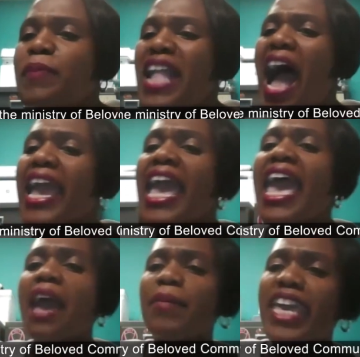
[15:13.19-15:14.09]
But I
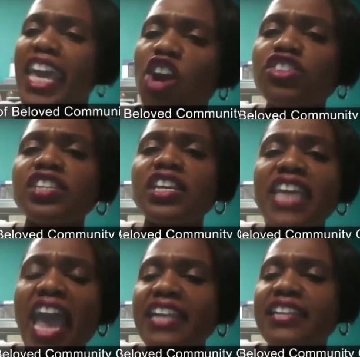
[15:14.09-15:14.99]
am here
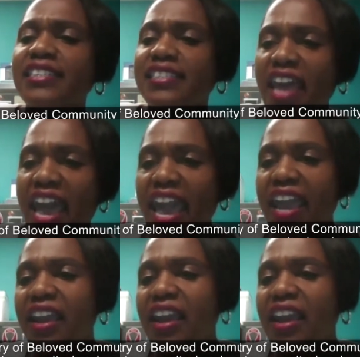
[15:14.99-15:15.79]
today to say